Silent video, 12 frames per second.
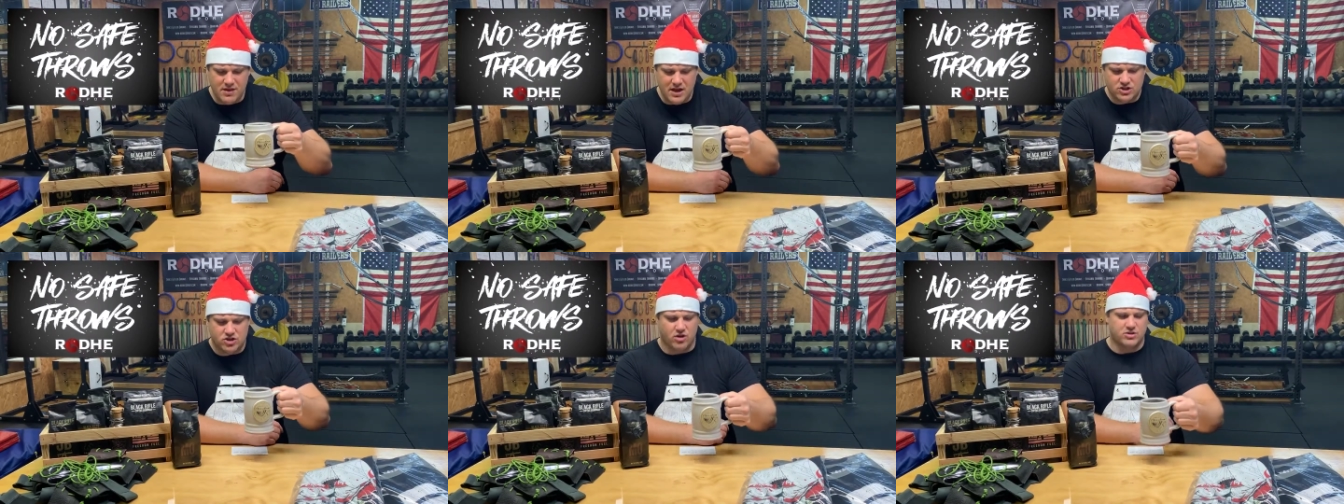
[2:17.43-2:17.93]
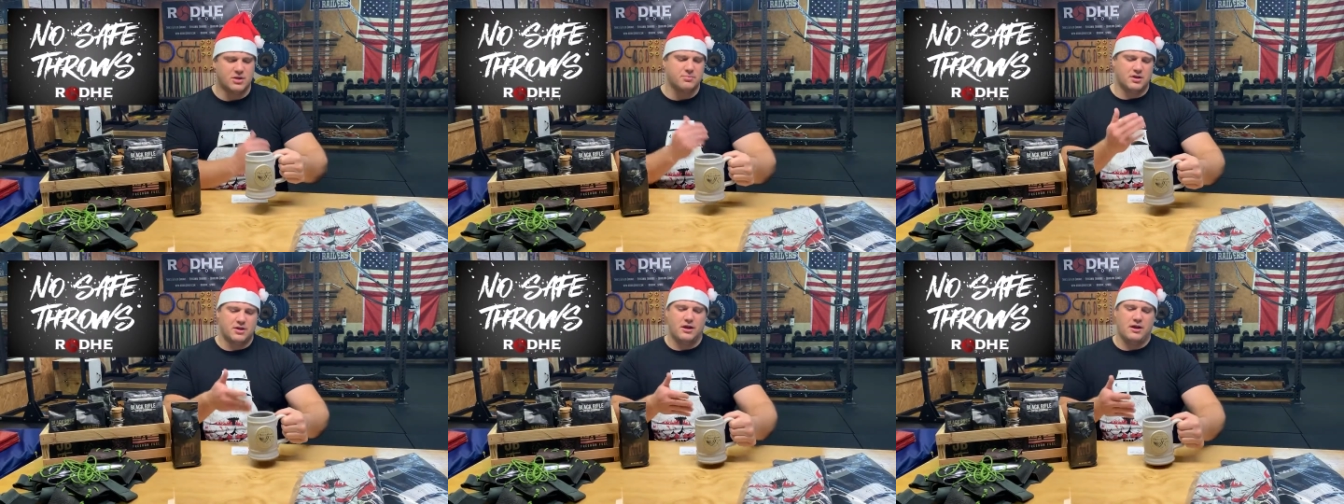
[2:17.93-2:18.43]
so
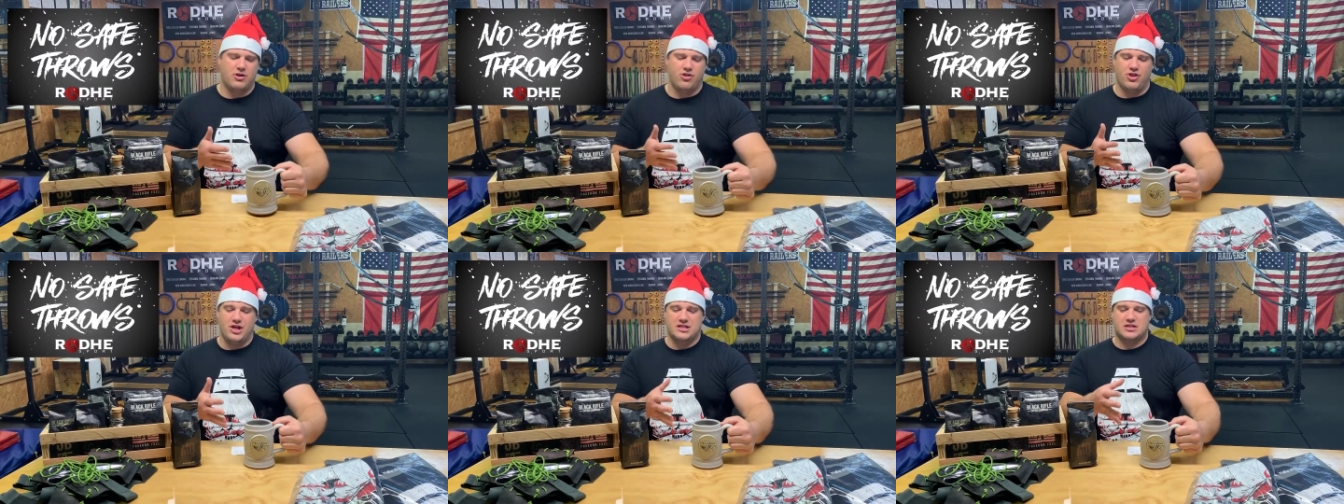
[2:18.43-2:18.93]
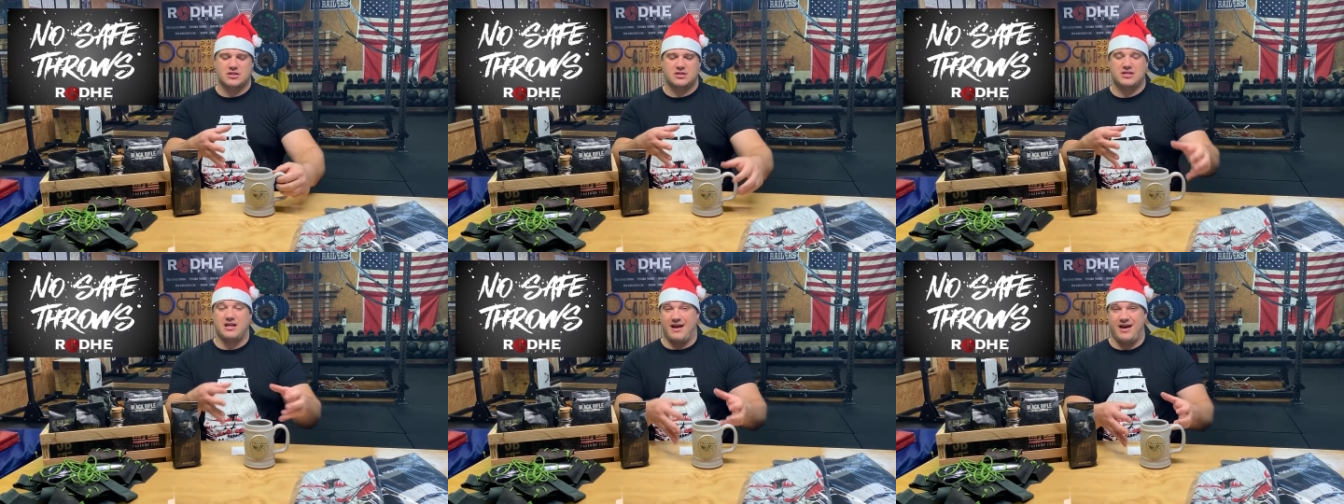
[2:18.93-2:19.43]
something this
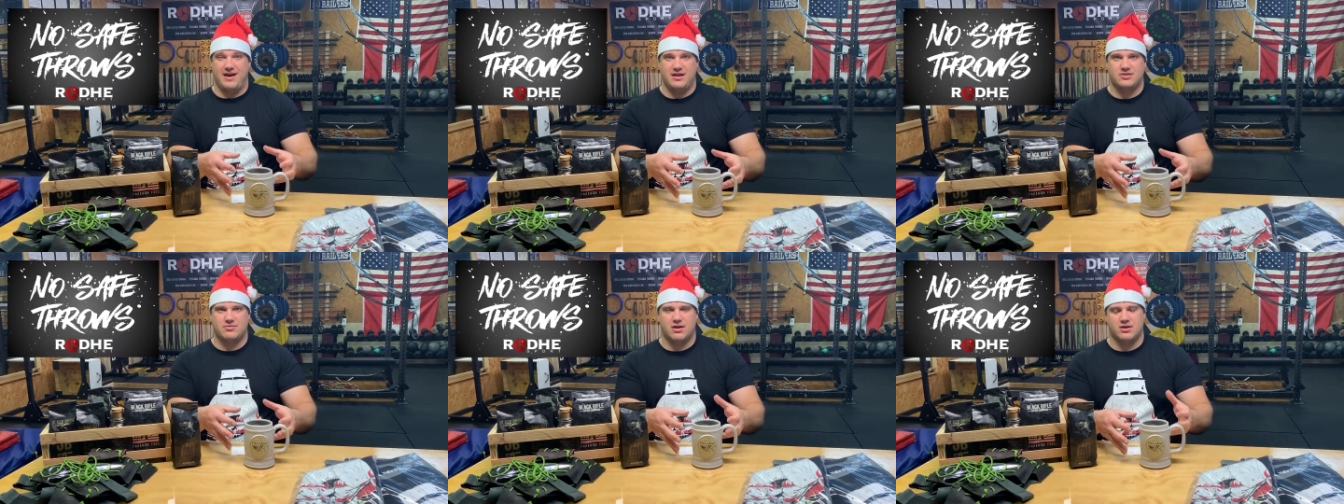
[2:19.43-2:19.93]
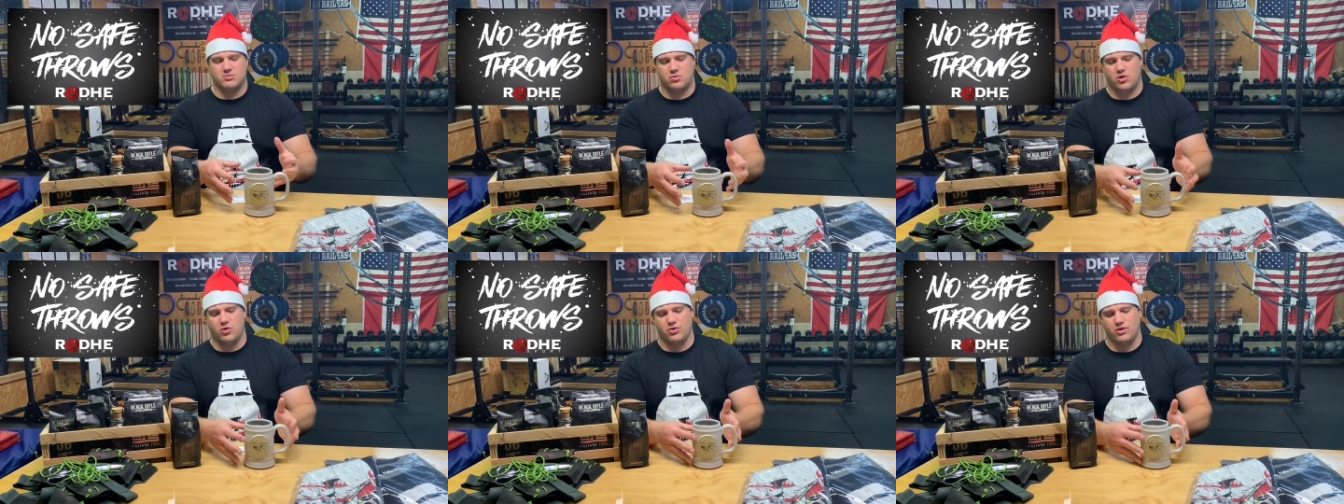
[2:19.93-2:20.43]
size, right? Because we're
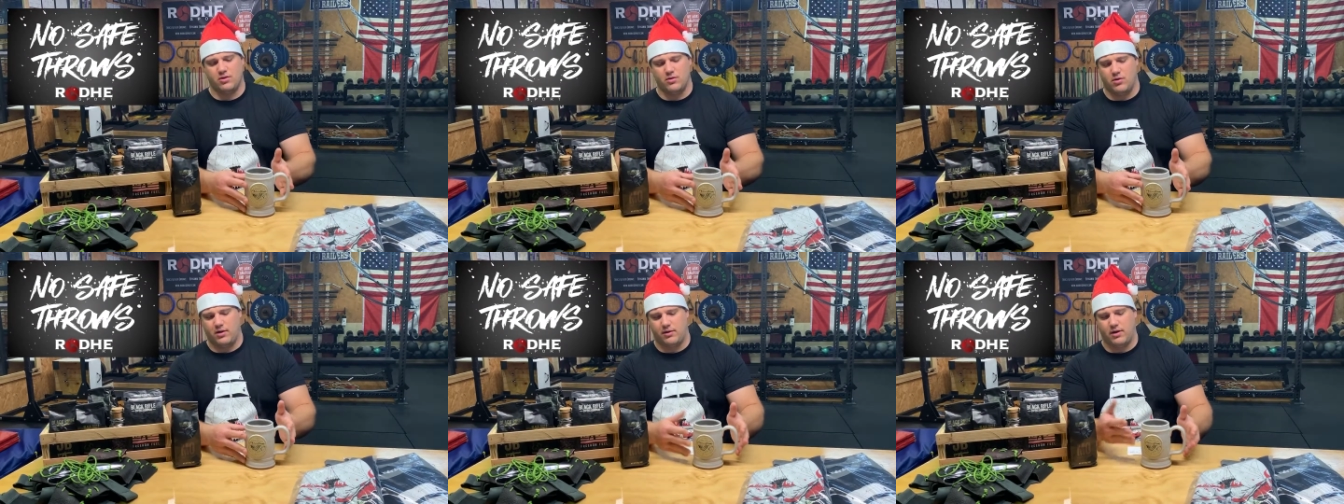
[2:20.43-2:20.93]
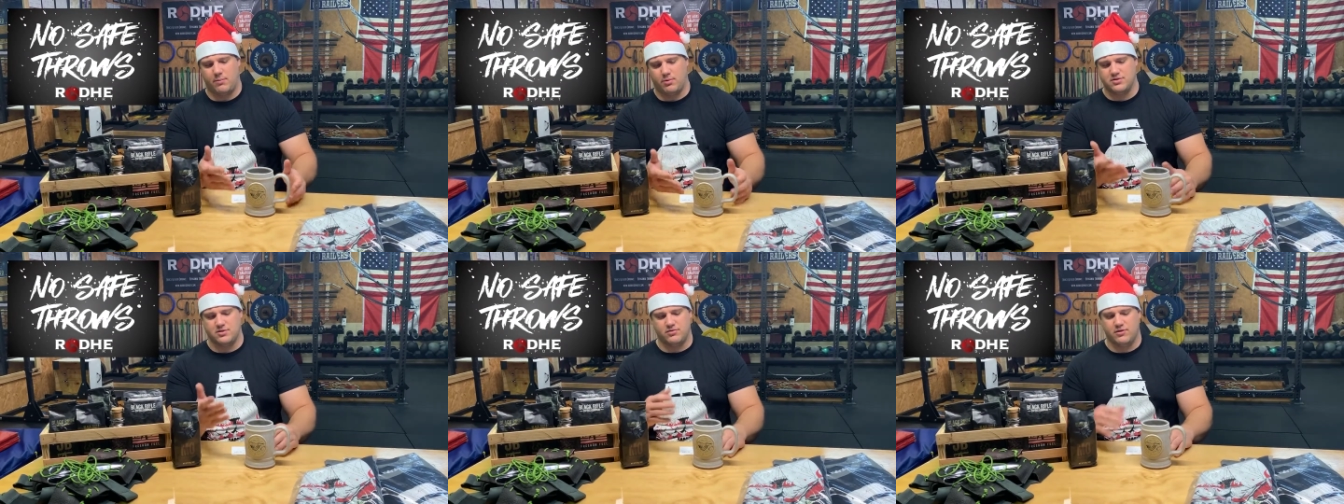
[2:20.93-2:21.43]
holding like
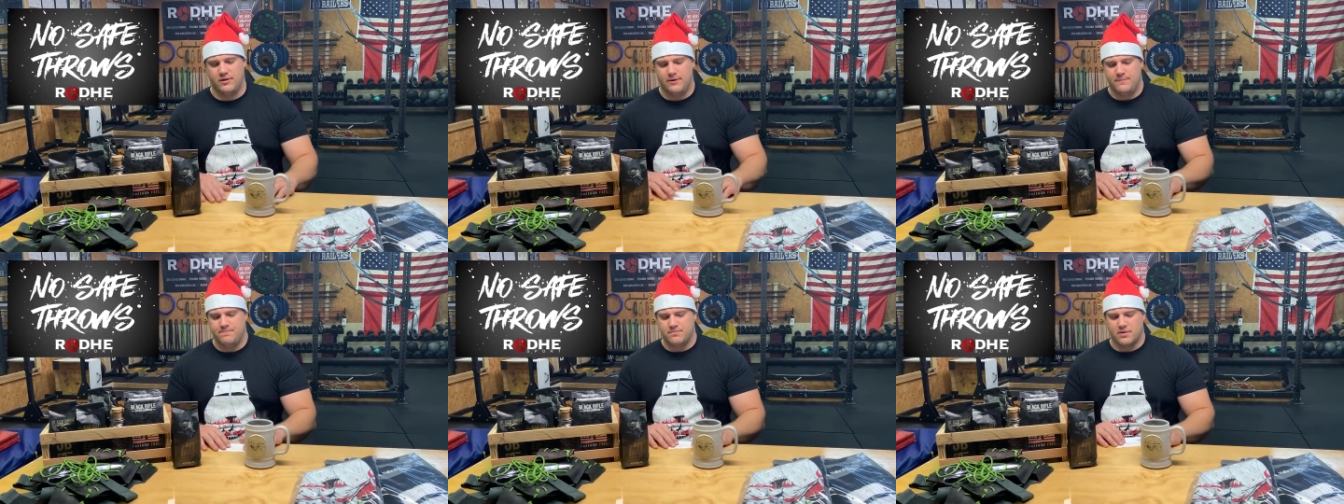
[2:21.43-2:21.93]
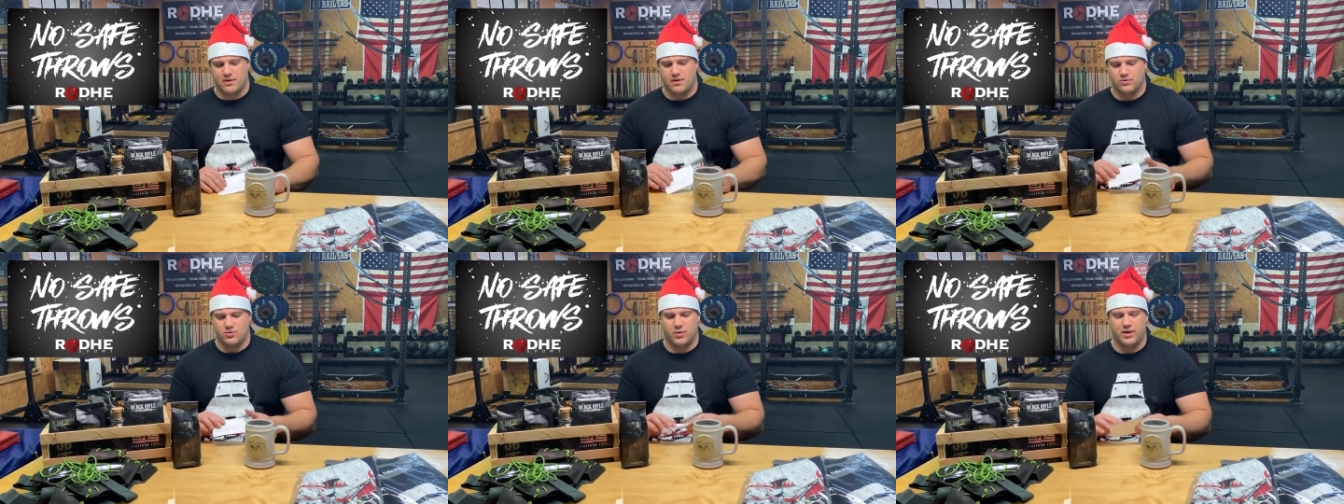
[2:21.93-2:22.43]
upwards of
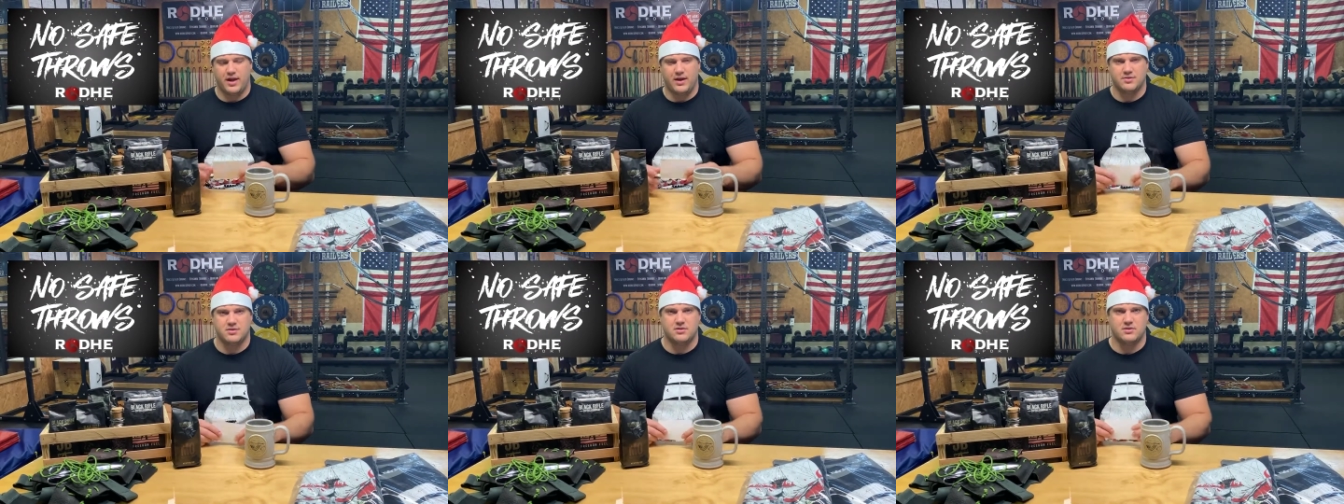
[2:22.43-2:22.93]
20 ounces.